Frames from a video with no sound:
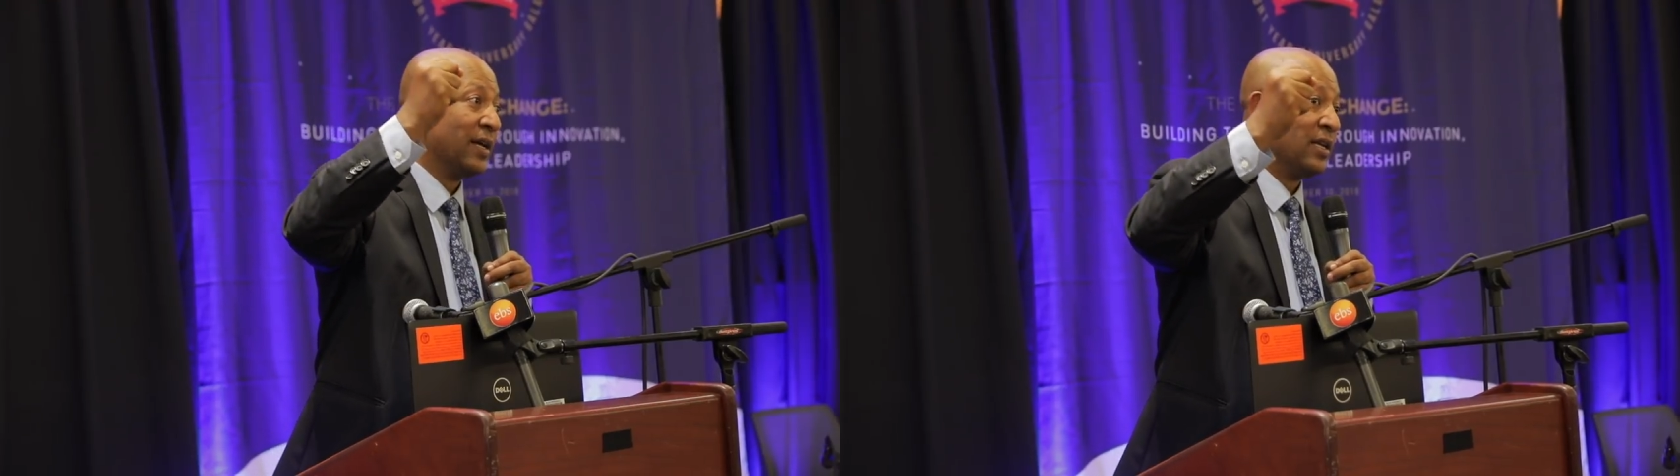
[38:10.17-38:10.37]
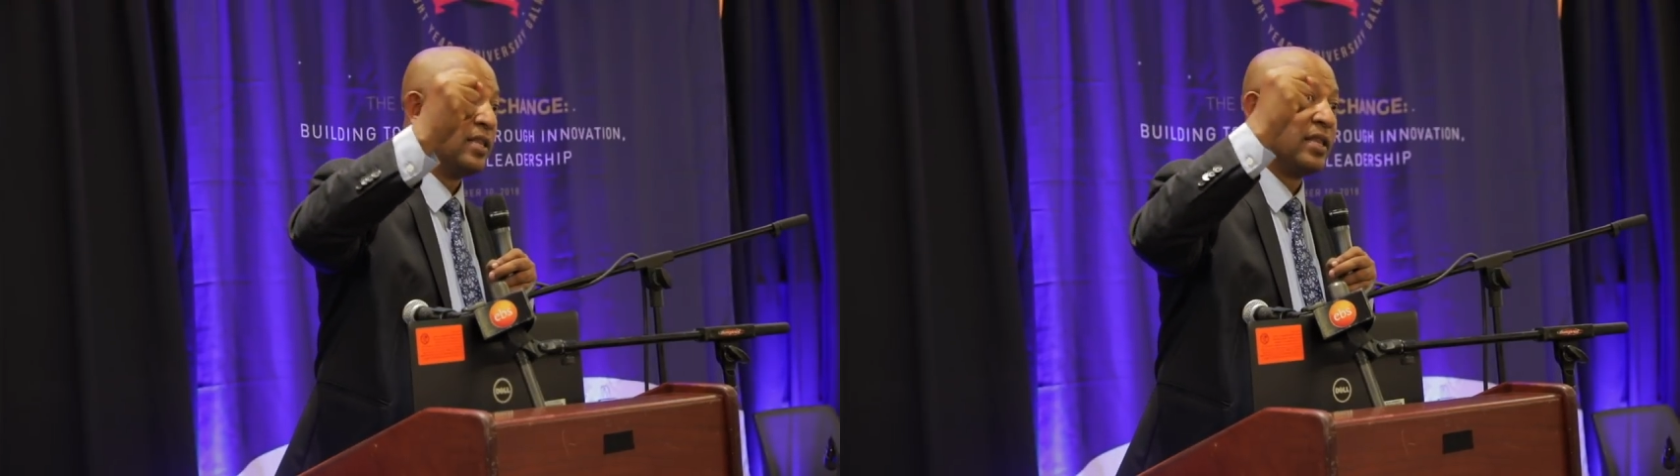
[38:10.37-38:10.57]

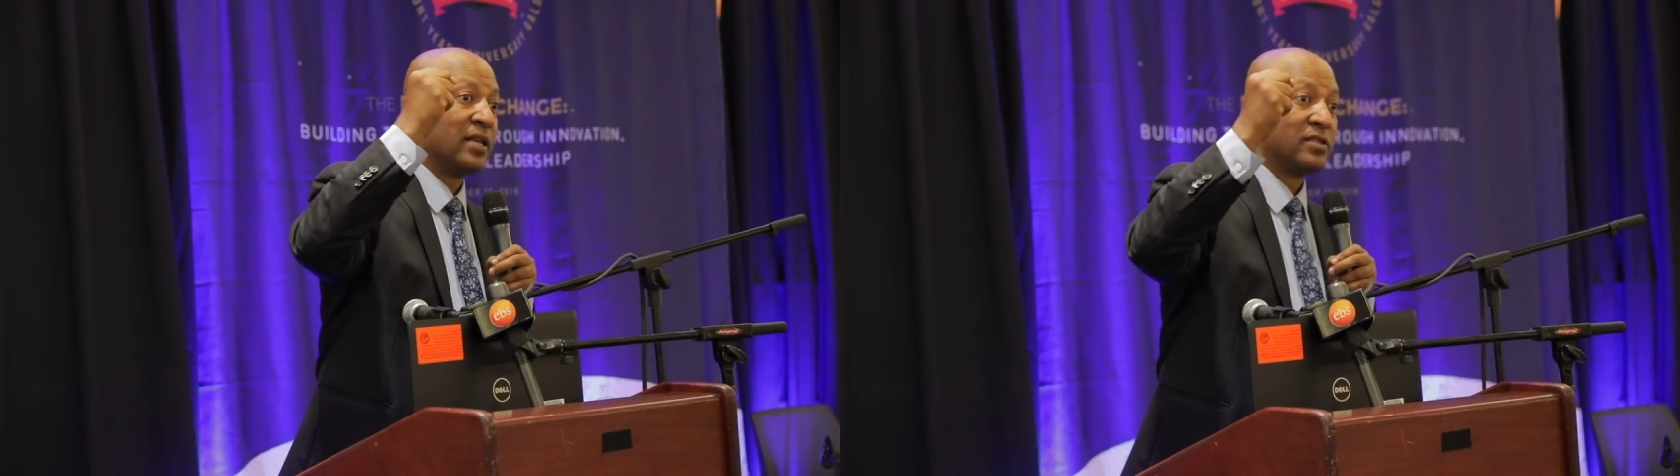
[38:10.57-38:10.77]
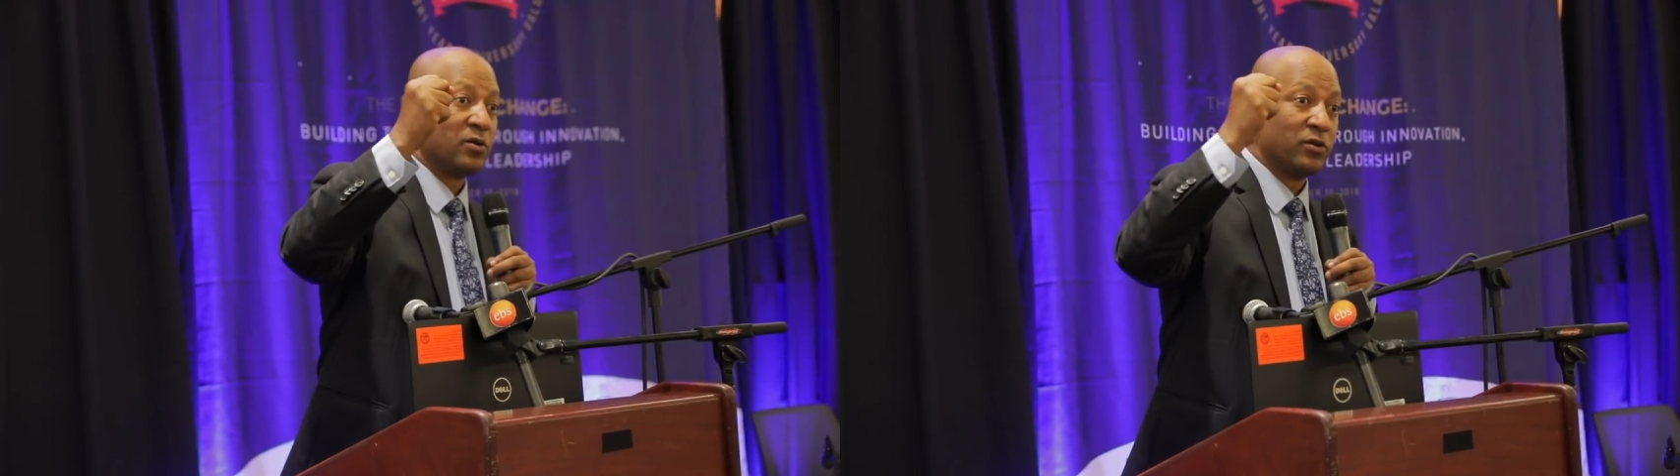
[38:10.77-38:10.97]
again
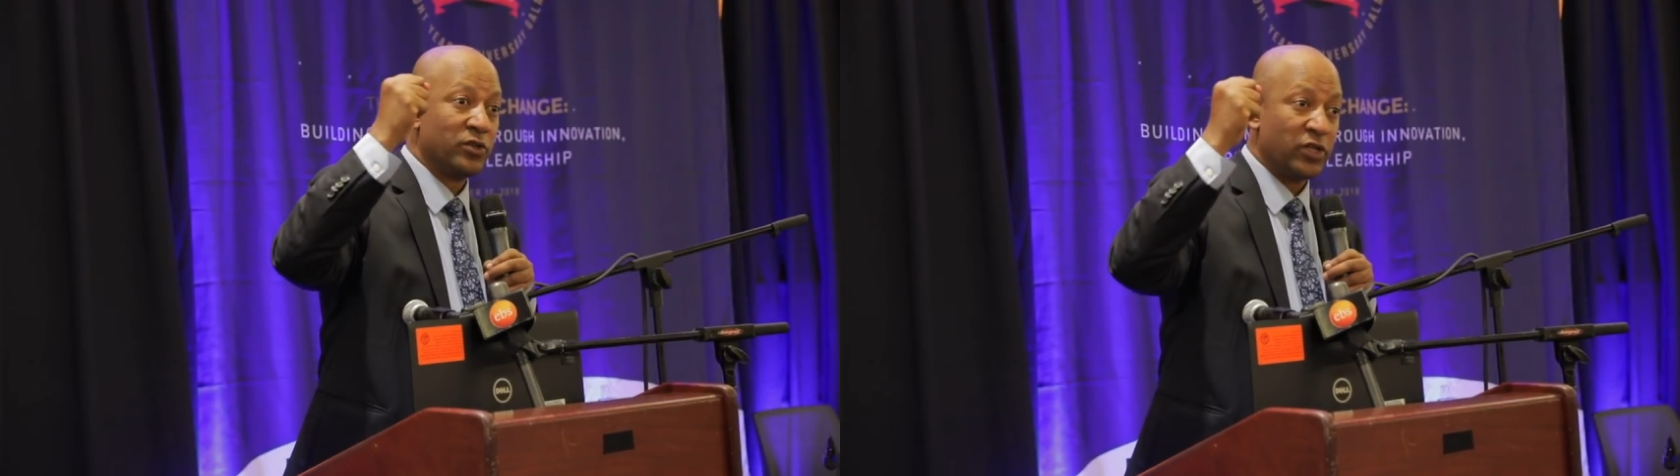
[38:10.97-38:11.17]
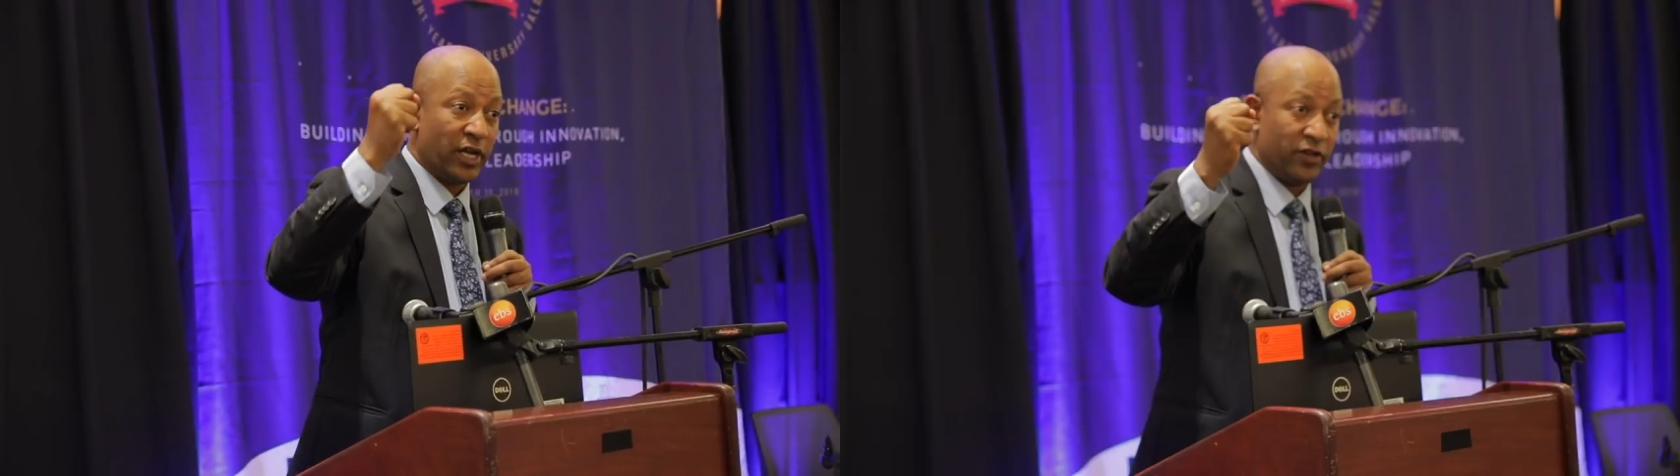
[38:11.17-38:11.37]
that's not
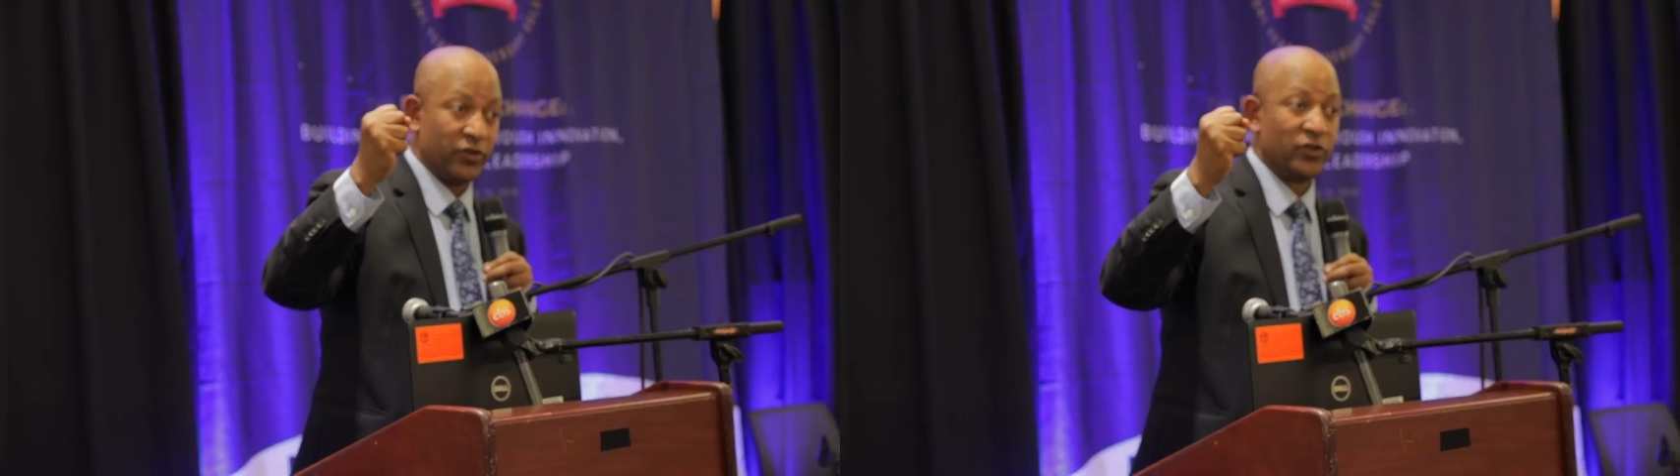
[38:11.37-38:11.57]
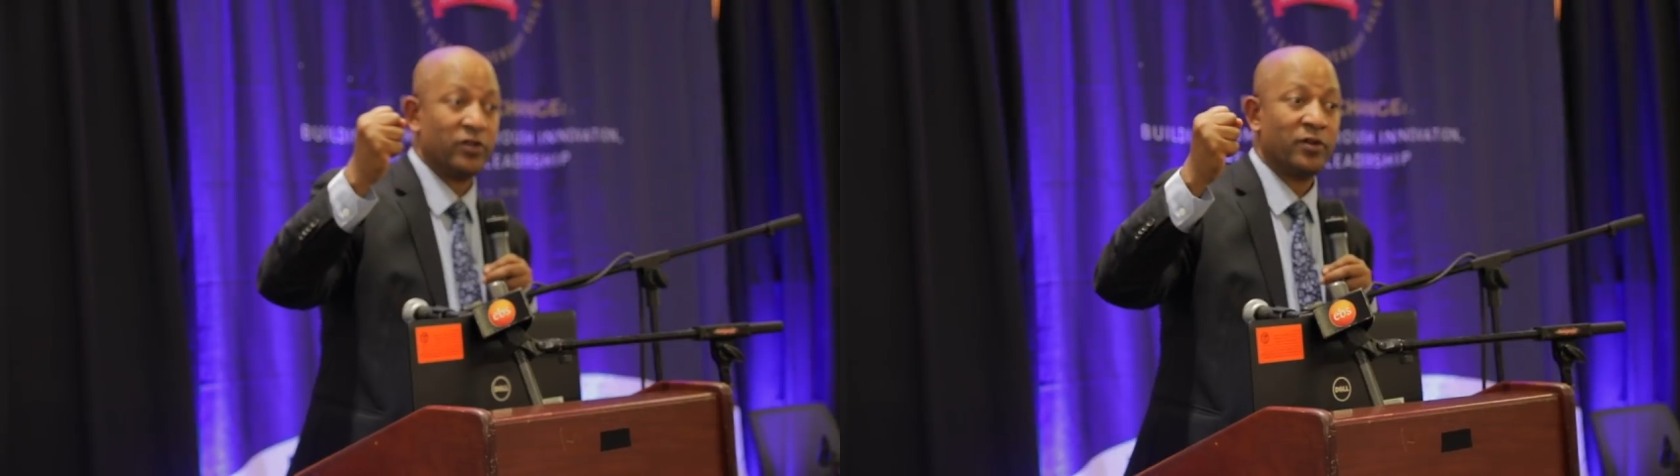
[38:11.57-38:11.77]

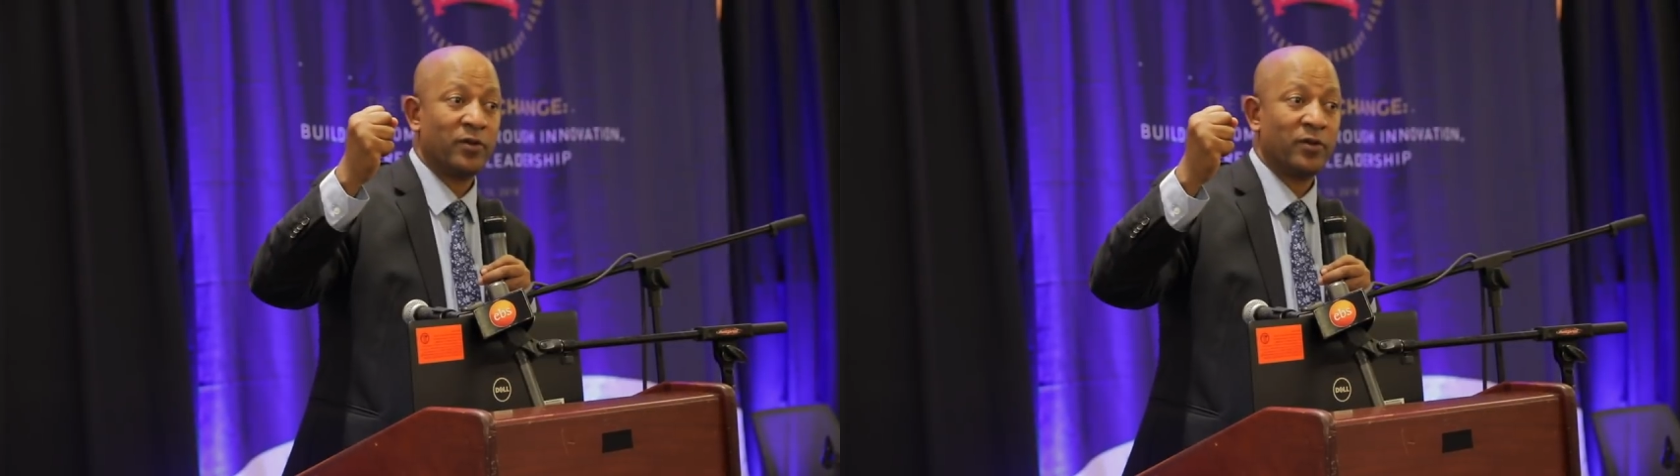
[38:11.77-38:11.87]
change.